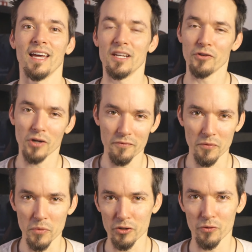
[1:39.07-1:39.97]
and if you're not
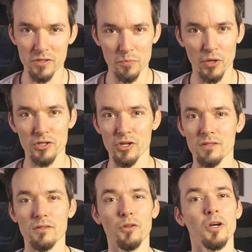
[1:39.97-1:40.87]
familiar with
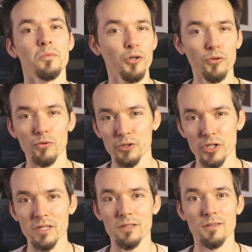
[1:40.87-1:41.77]
spreadsheets, look up Google
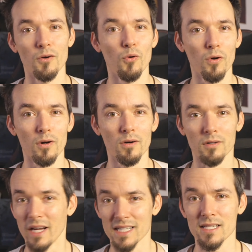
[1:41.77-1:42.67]
Sheets
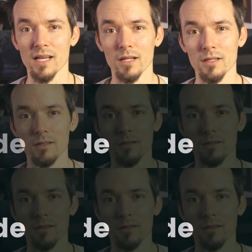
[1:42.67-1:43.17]
or Excel.